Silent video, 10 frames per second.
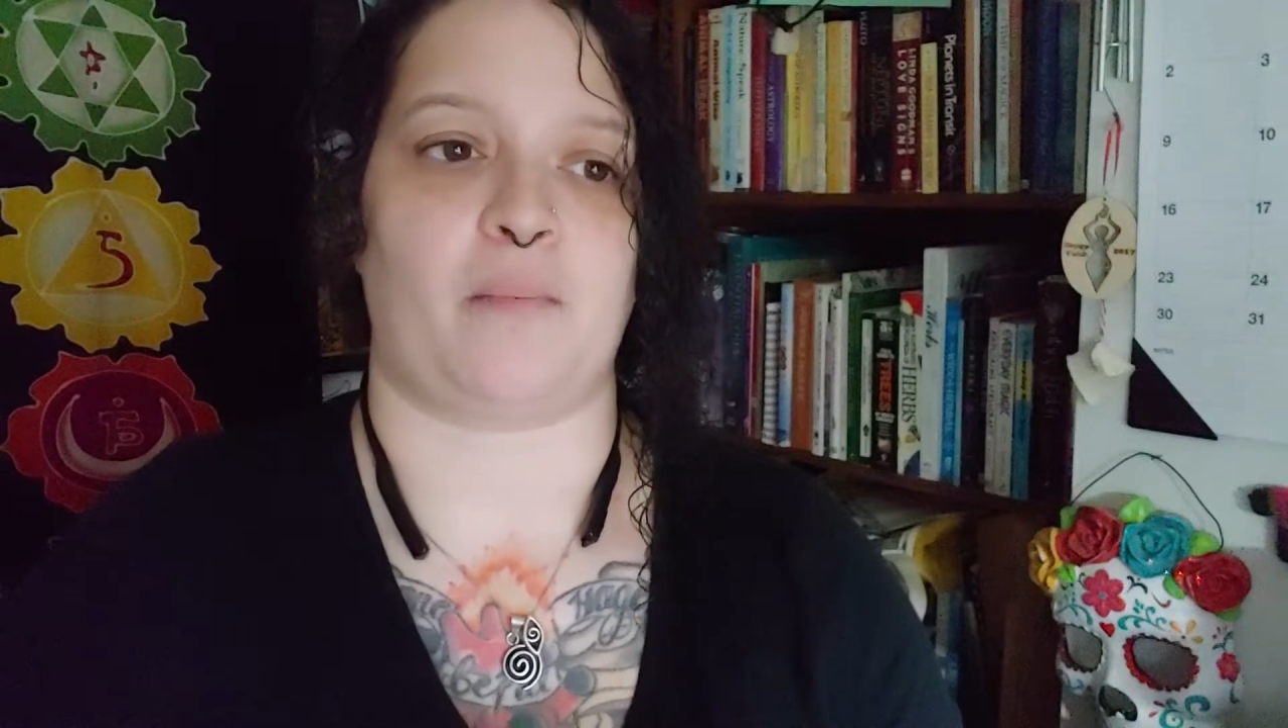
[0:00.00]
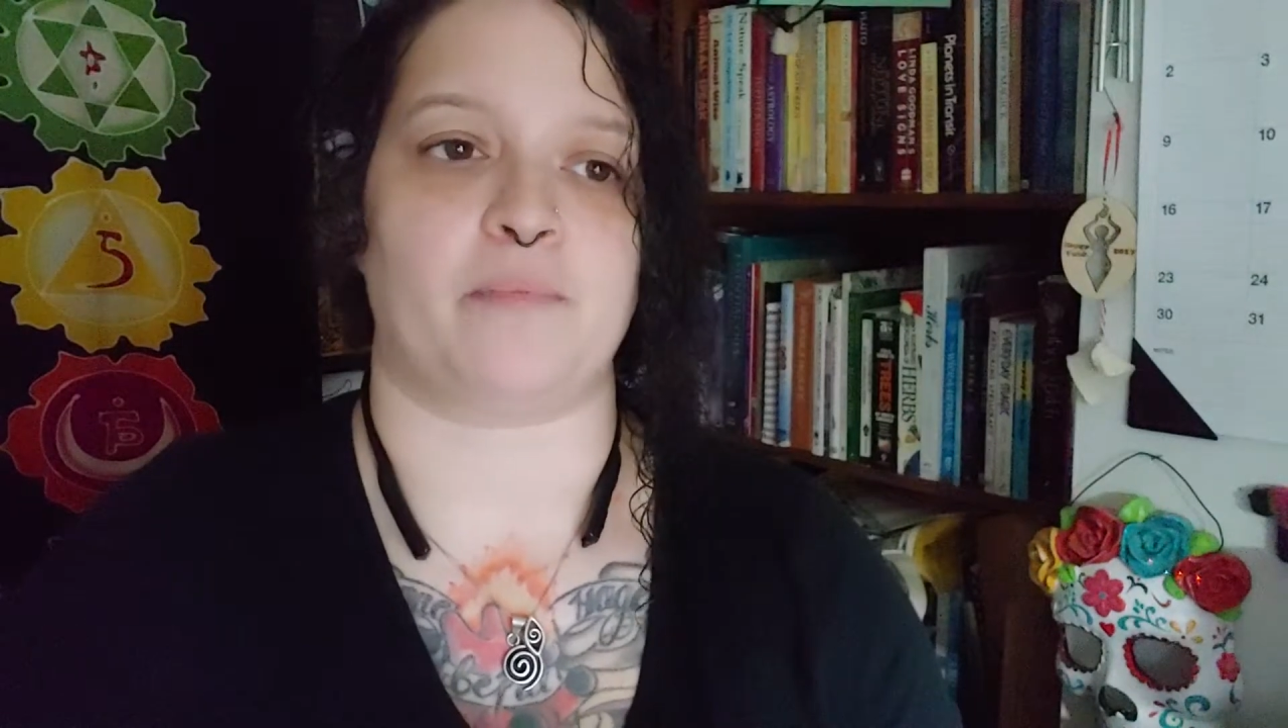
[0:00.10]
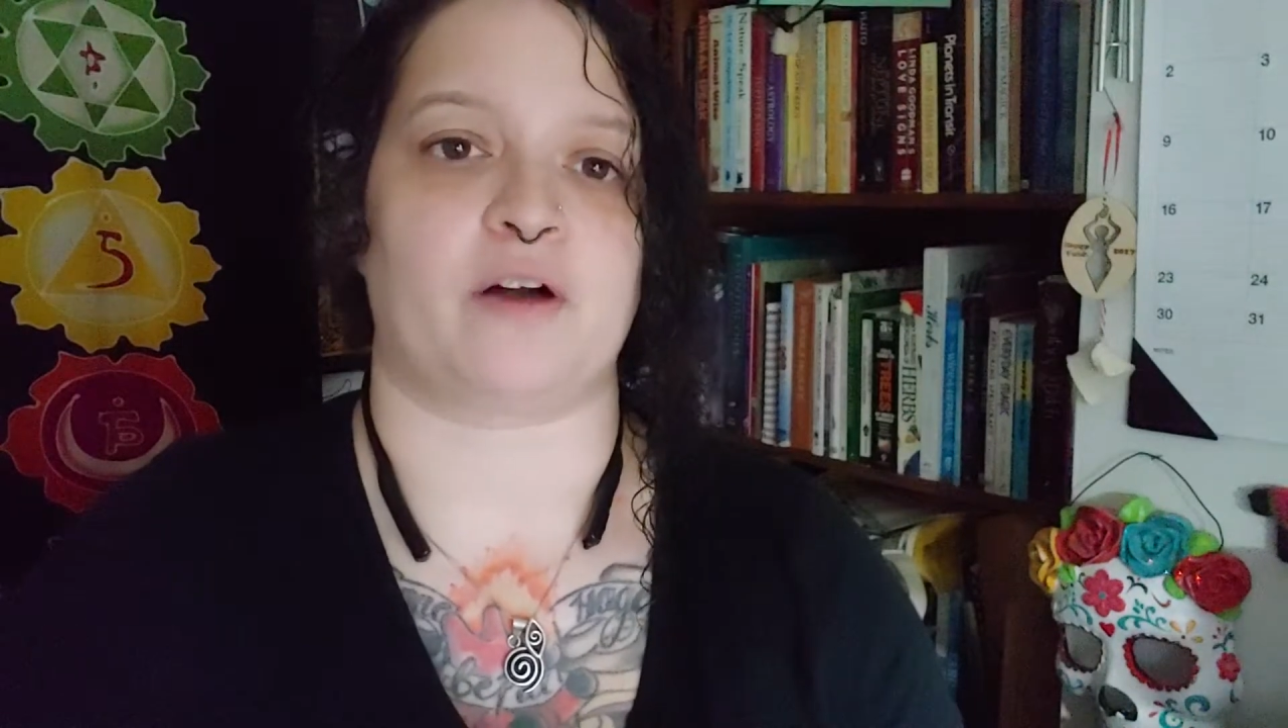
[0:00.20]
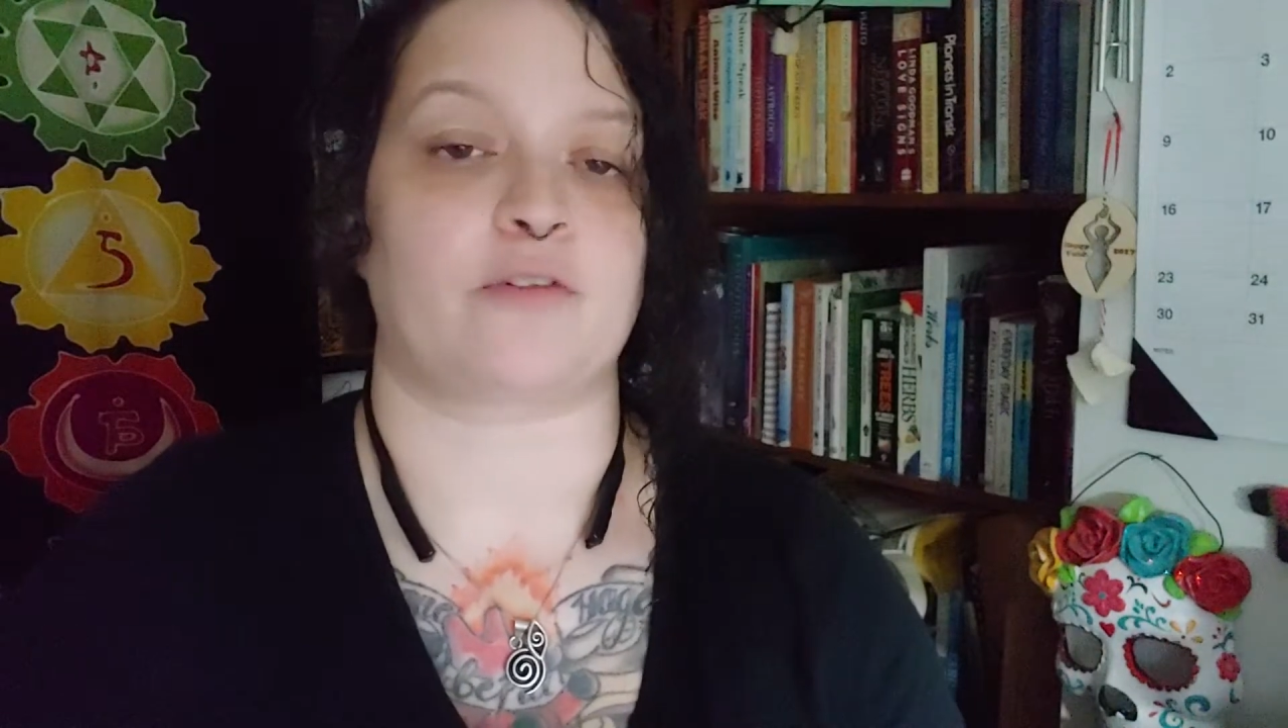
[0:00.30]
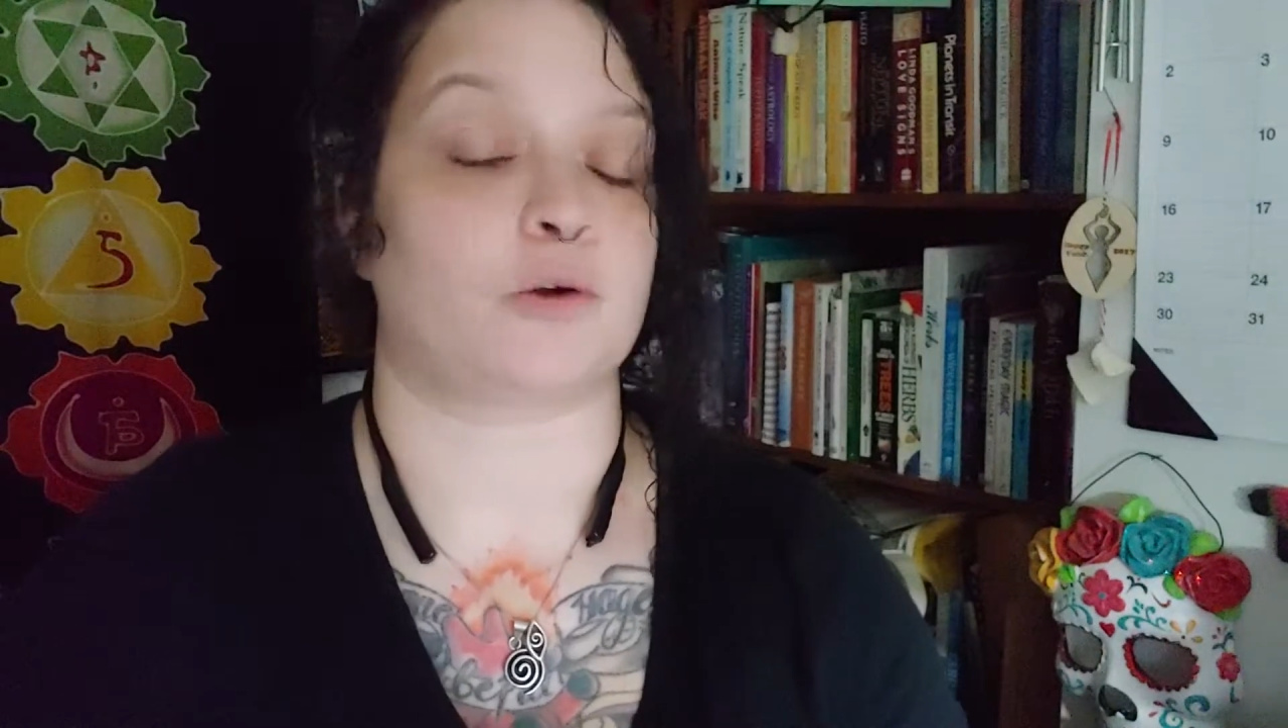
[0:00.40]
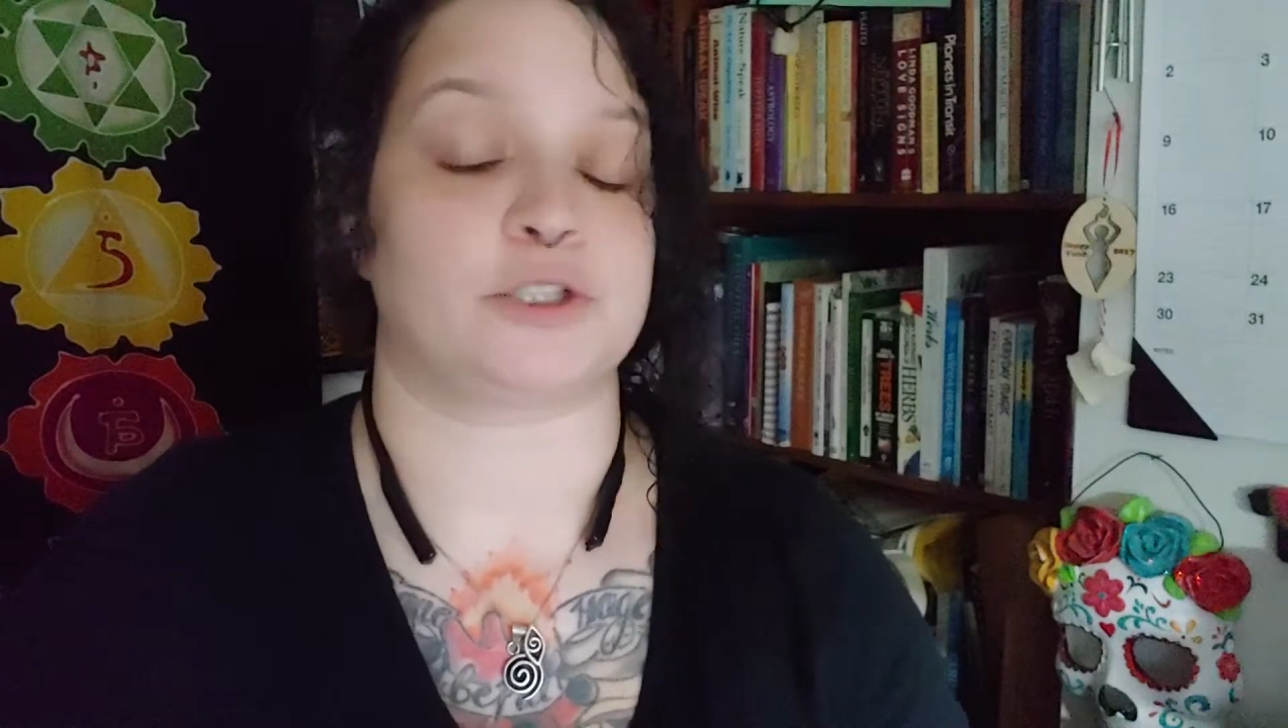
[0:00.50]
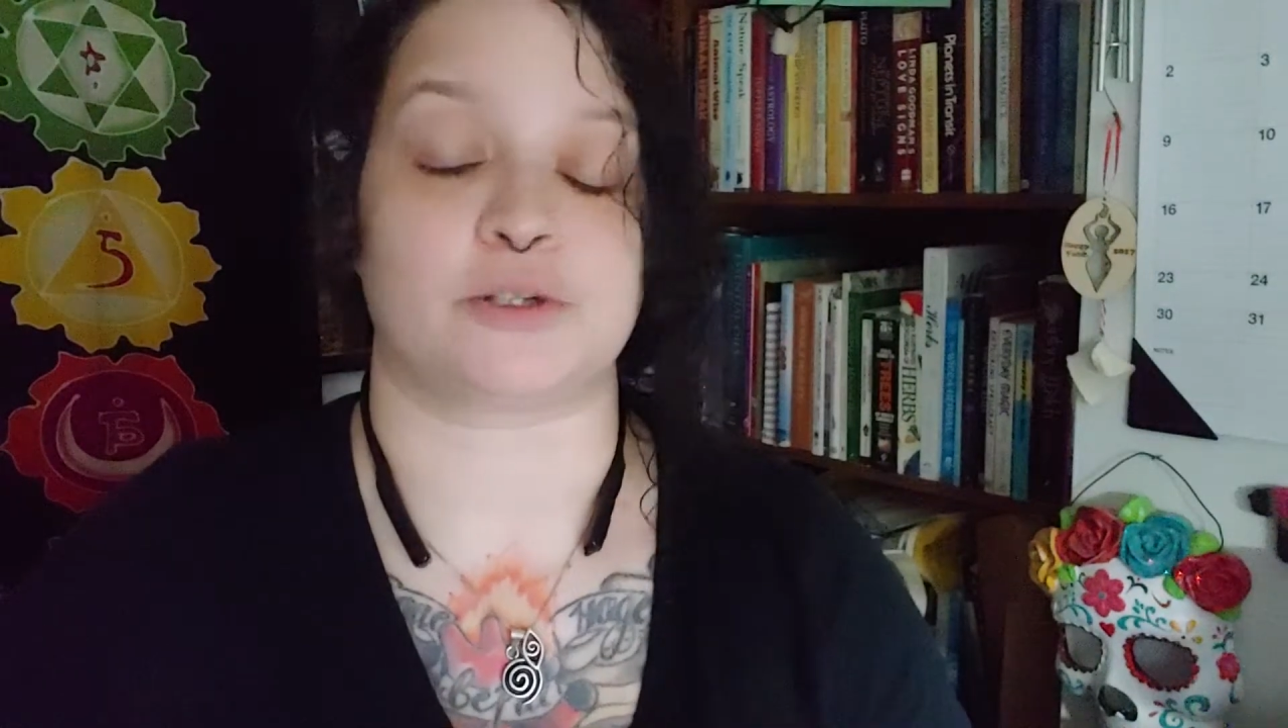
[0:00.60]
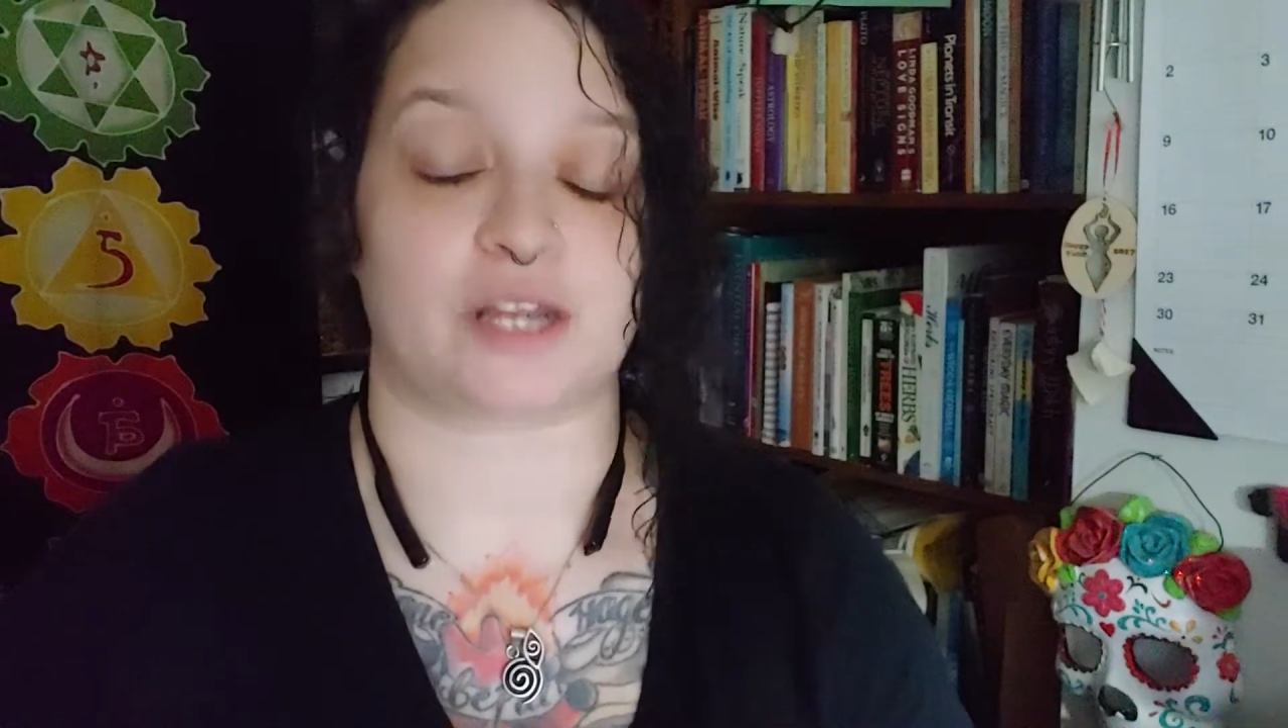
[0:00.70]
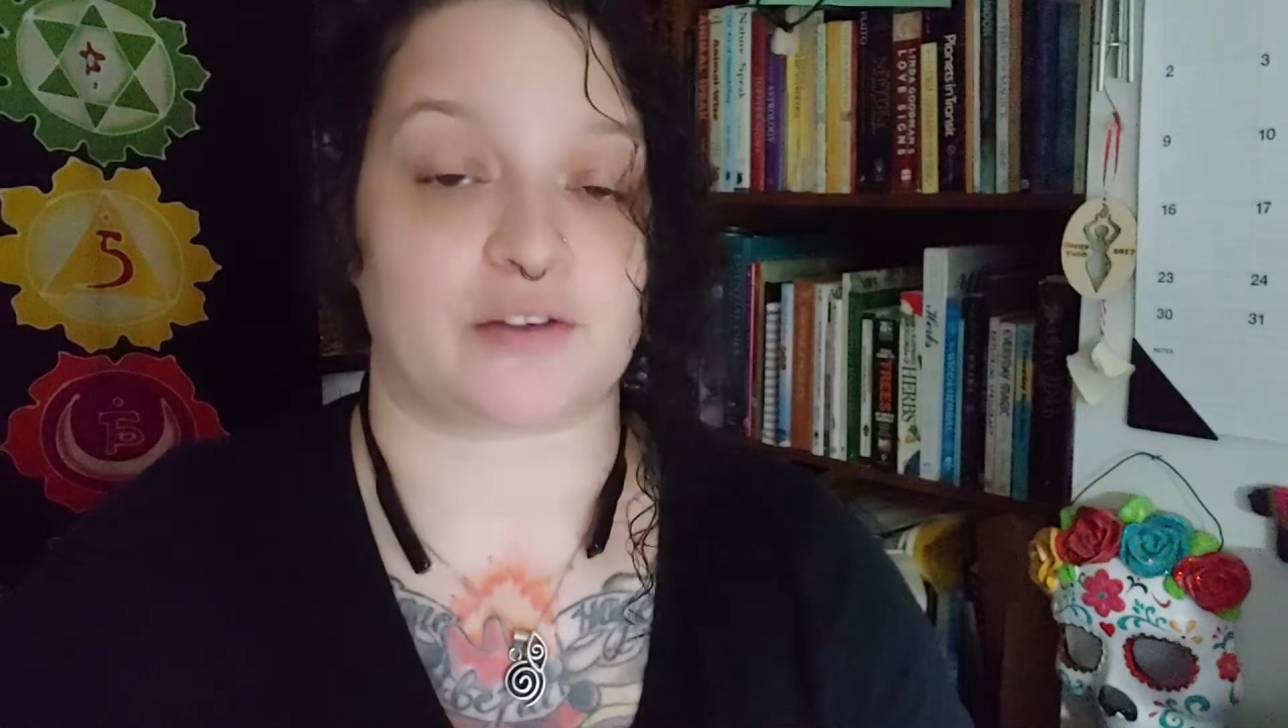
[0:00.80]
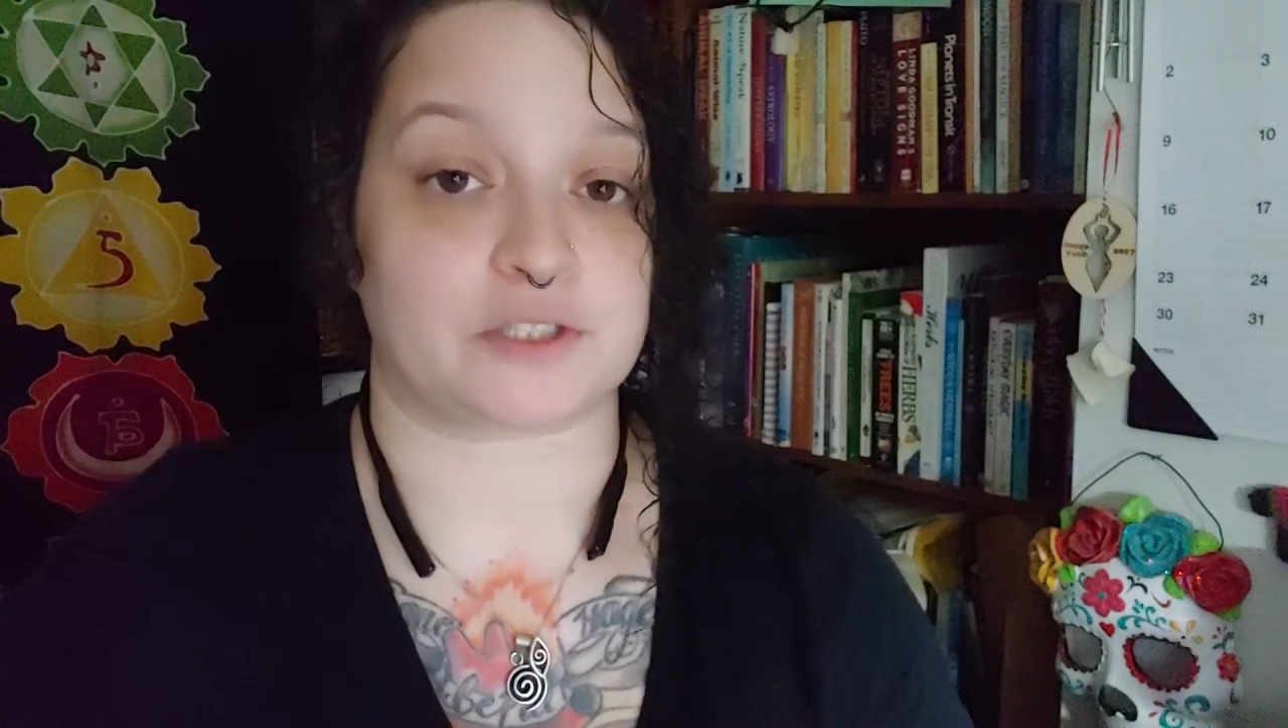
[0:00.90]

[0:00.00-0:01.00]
Of course, you can have a